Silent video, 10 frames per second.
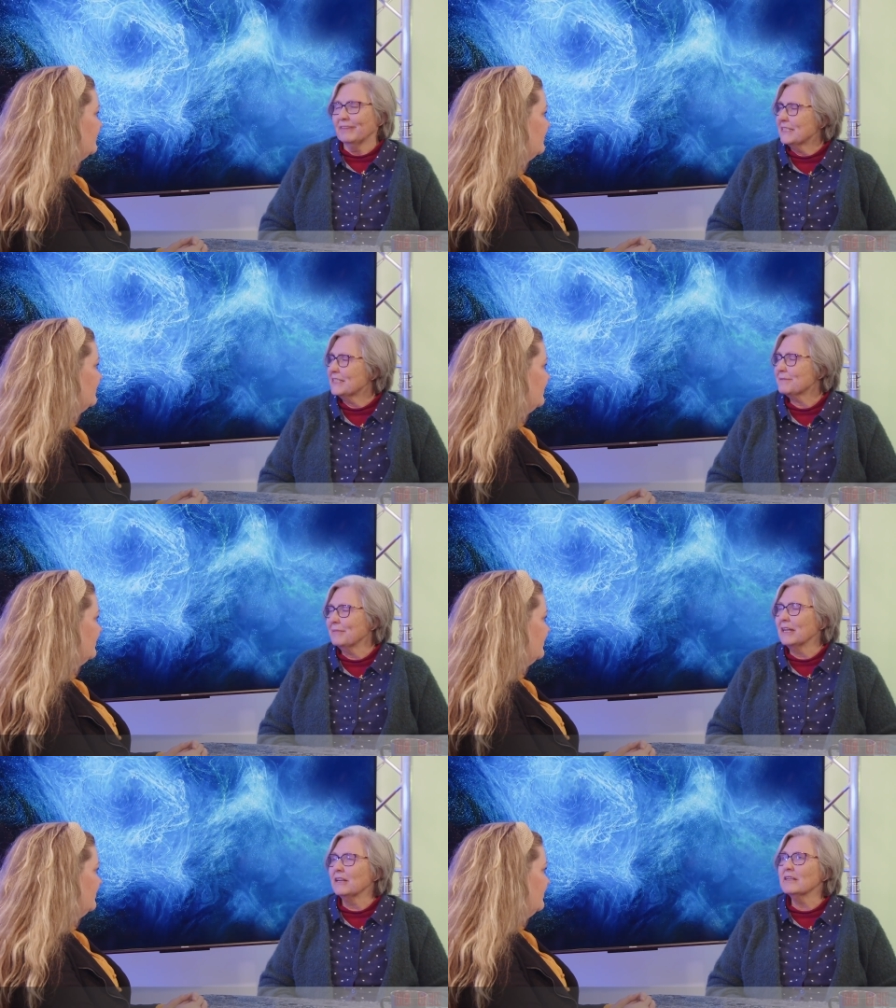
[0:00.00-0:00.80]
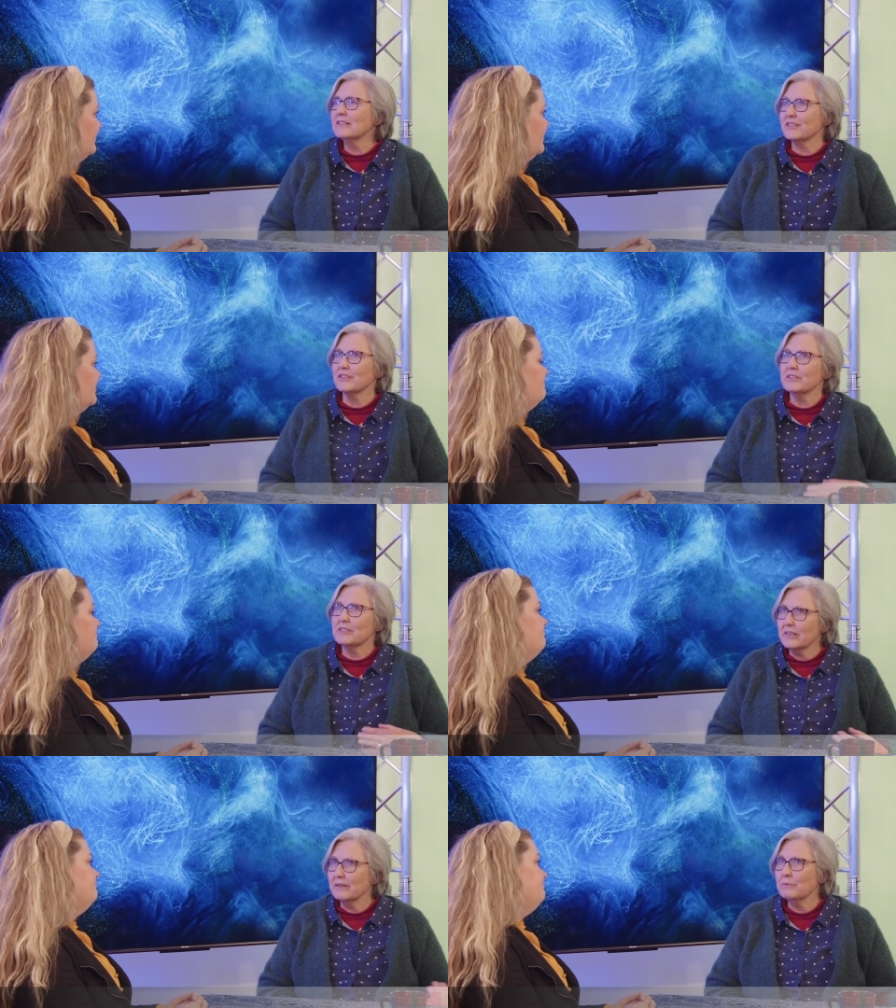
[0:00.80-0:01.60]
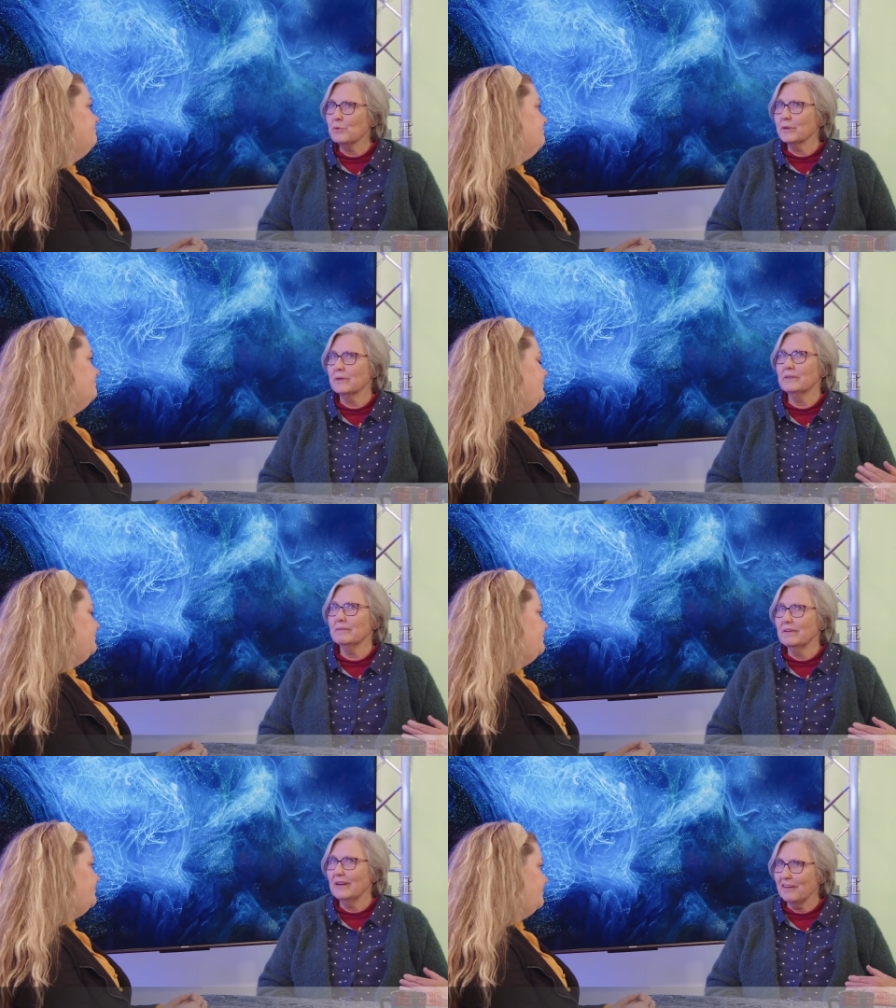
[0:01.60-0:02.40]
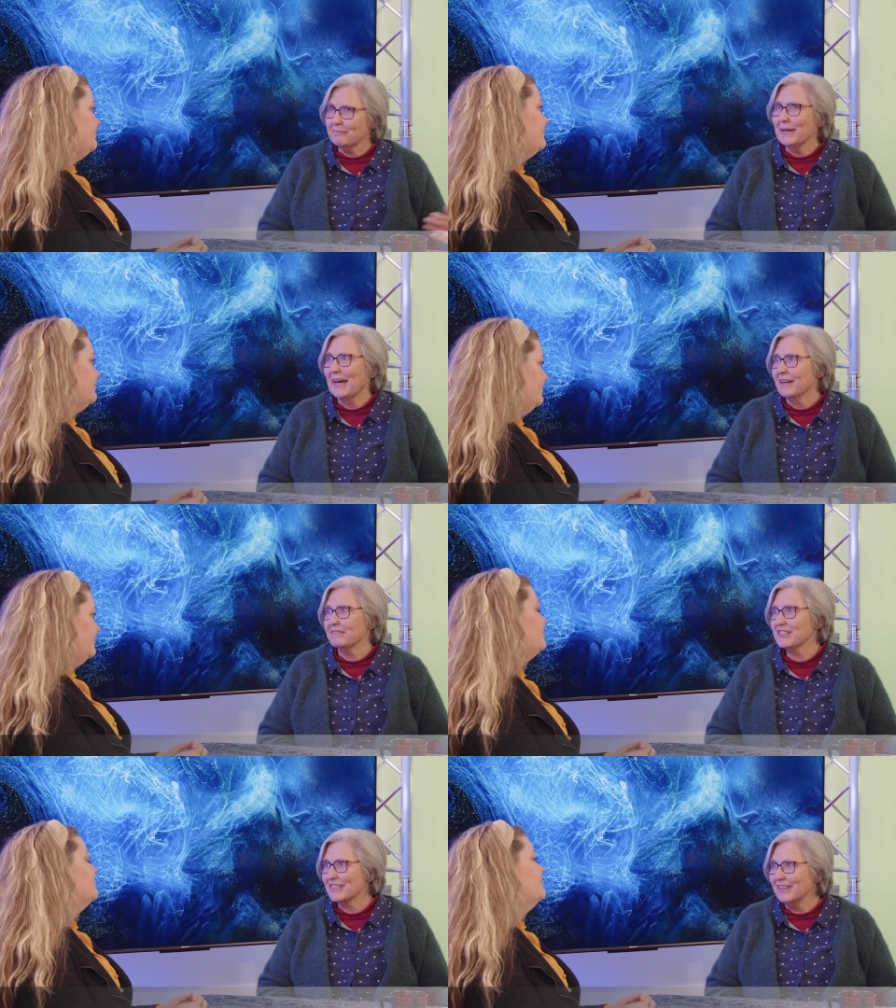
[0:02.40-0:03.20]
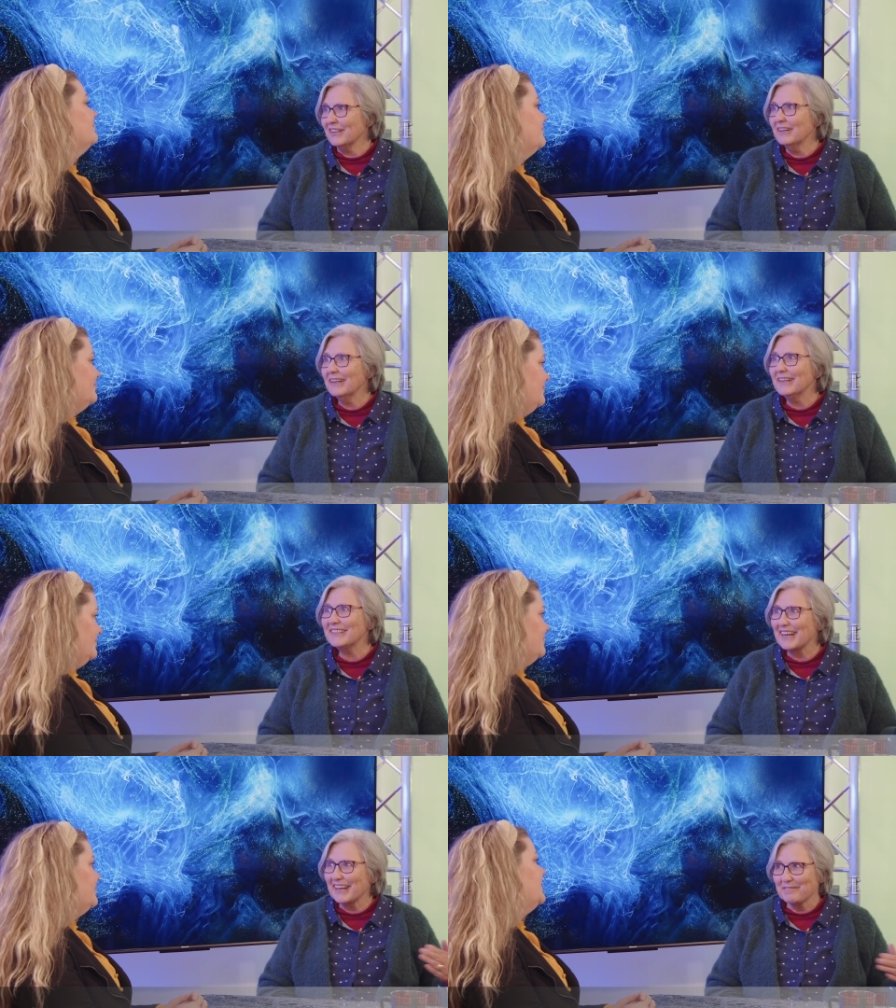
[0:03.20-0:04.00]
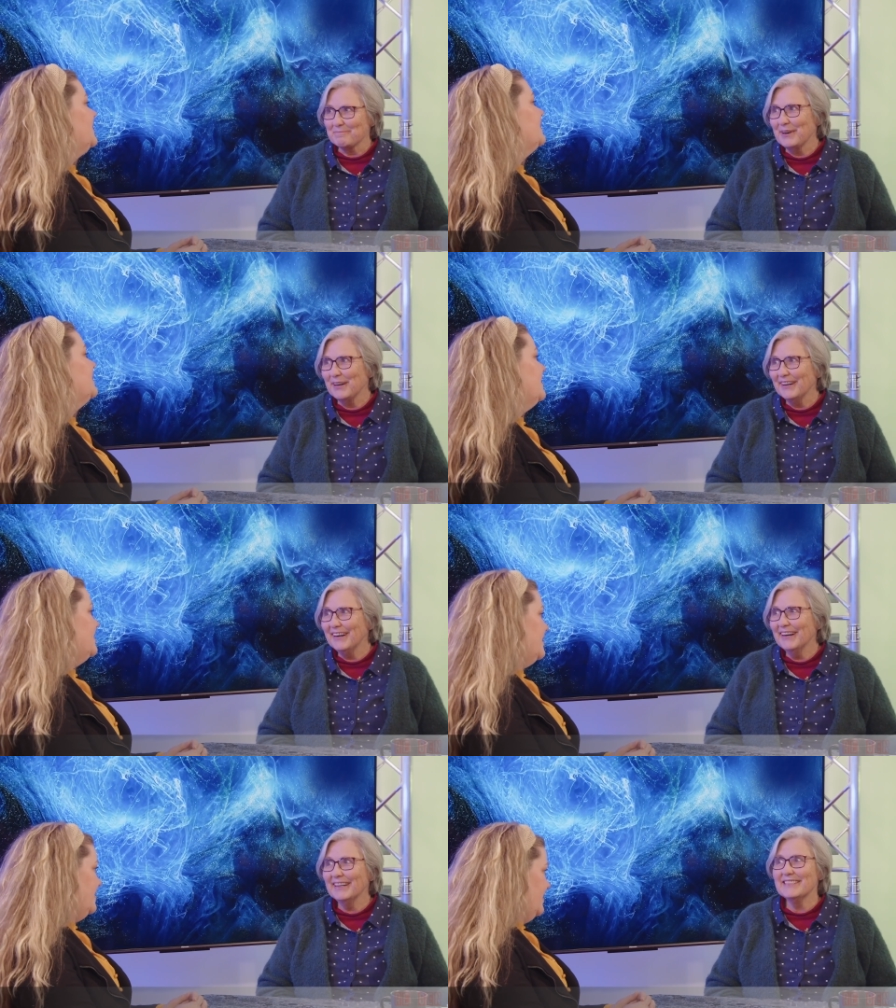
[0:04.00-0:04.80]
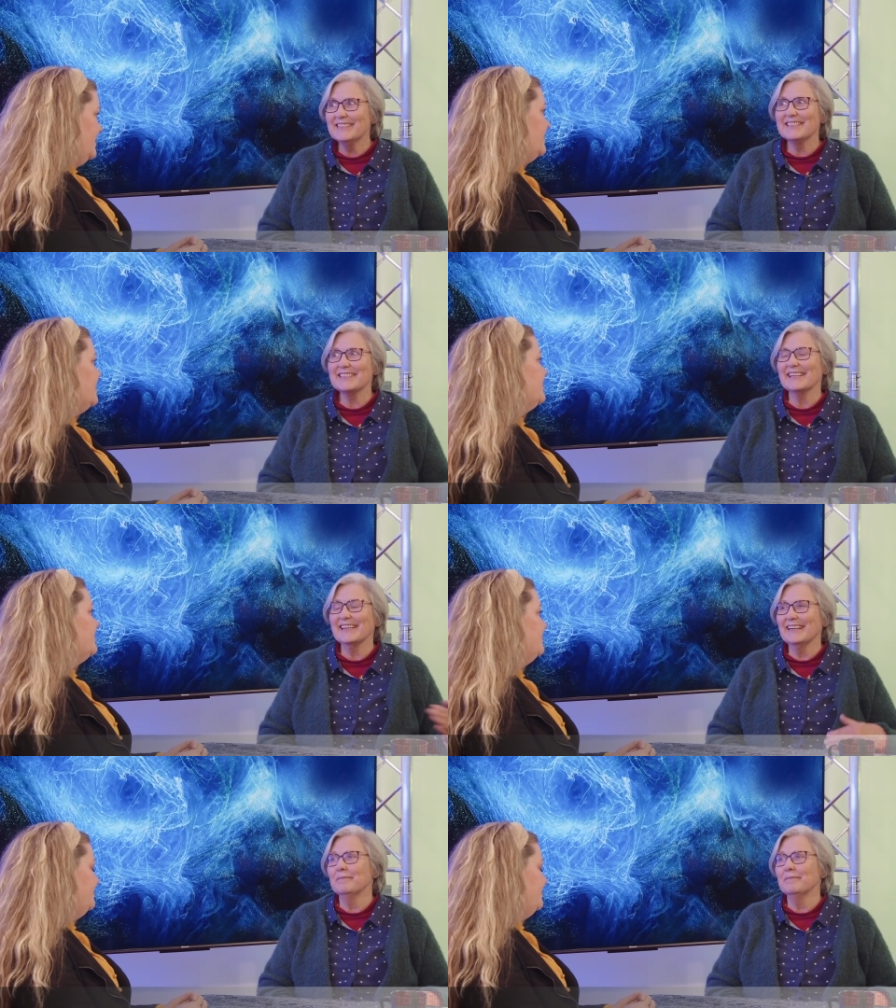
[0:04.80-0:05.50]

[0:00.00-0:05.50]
face me a lot, so she would have me out of sight, out of mind.